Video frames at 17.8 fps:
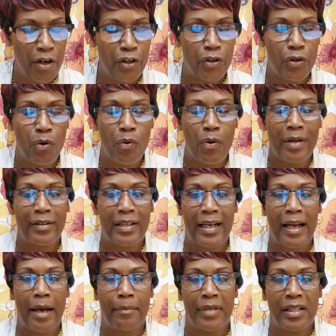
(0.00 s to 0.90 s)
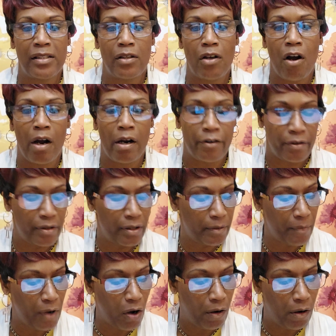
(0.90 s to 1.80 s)
knowing that I must honor
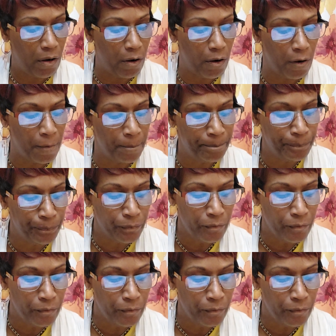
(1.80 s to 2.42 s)
them all,